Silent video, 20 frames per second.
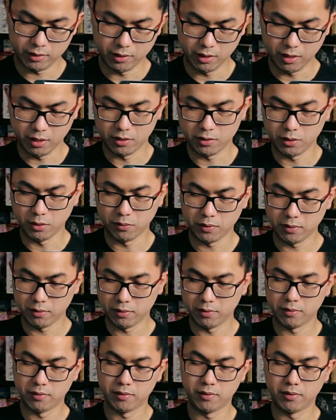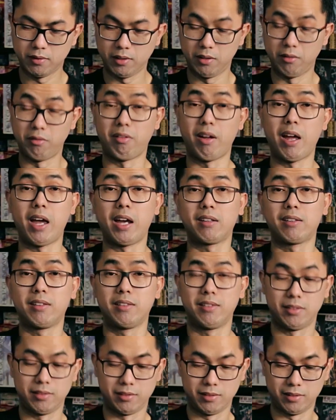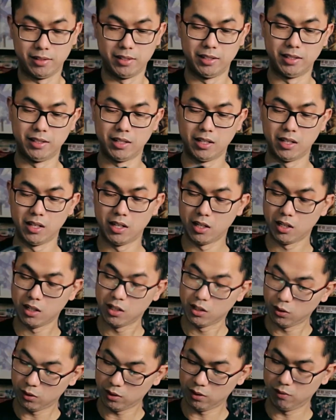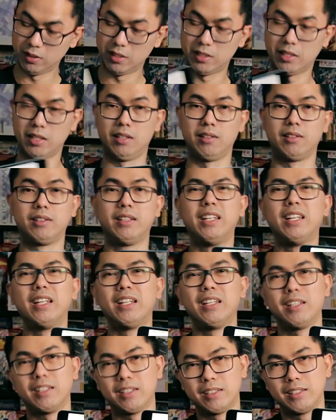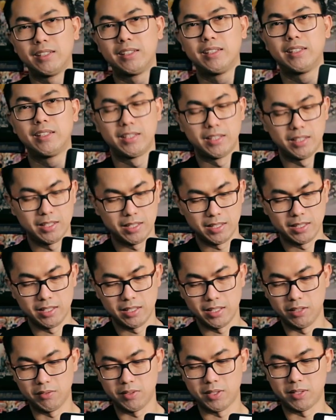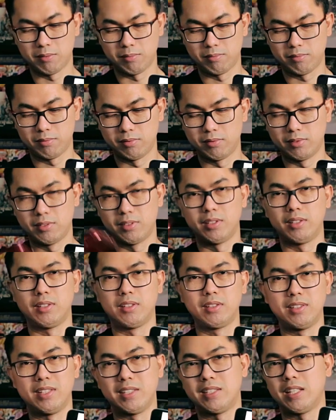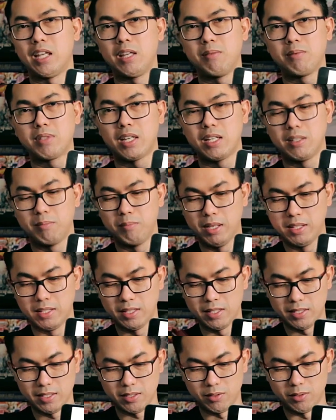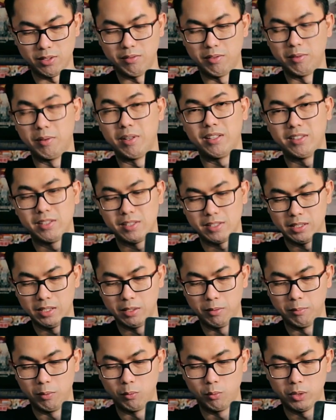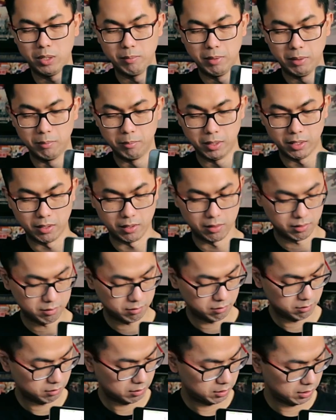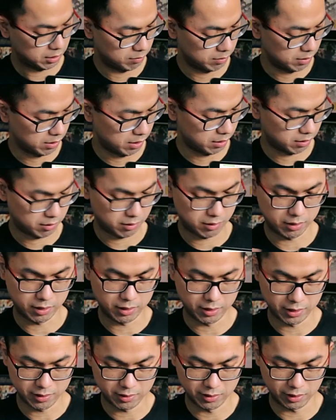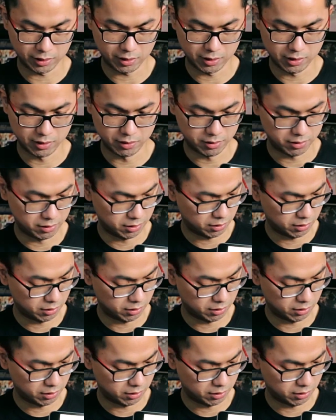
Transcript: And so, in fact, you can say if it's the same size button as this, or even just a little wee bit bigger, seems like, unless the color is